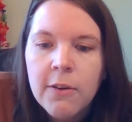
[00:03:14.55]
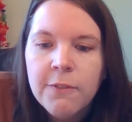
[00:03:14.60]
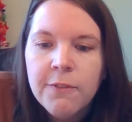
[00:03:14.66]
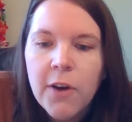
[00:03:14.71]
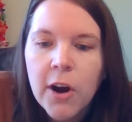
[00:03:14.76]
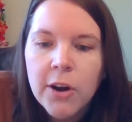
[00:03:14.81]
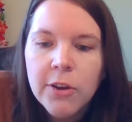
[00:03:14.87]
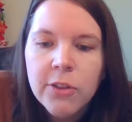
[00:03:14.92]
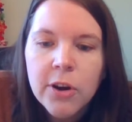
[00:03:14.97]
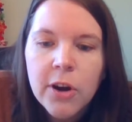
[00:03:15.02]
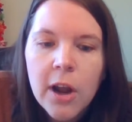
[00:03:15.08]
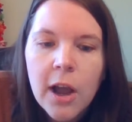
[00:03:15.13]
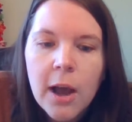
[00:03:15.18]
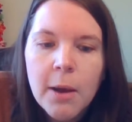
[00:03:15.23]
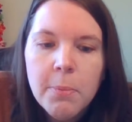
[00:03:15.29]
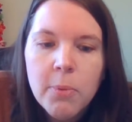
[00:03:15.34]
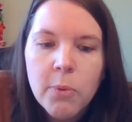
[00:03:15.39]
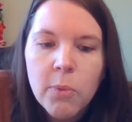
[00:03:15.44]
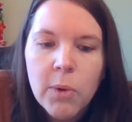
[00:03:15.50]
farther
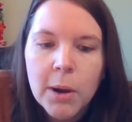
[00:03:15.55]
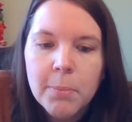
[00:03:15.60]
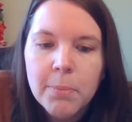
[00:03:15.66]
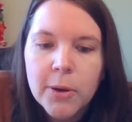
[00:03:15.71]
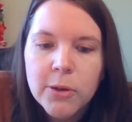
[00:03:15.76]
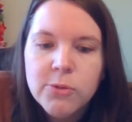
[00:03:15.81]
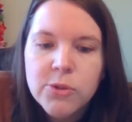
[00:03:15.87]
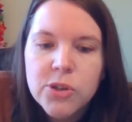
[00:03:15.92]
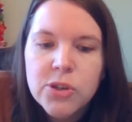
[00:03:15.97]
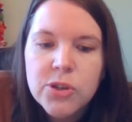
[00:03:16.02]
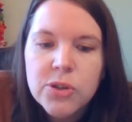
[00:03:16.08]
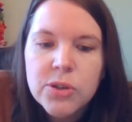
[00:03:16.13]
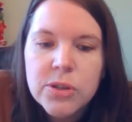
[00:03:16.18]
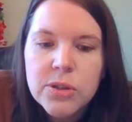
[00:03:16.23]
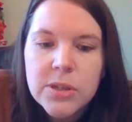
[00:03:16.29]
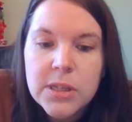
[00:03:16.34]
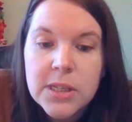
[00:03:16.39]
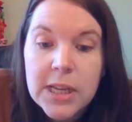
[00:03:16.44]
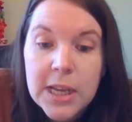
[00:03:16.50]
up where
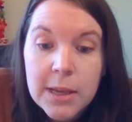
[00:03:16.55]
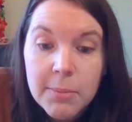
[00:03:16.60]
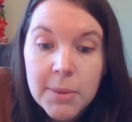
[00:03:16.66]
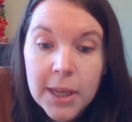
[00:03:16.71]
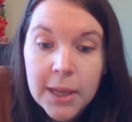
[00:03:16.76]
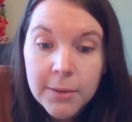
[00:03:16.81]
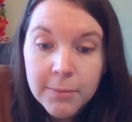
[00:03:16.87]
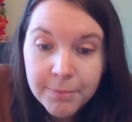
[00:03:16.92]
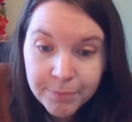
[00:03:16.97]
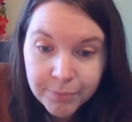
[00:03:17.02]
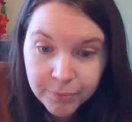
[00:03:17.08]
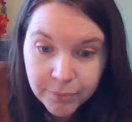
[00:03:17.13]
boats steaming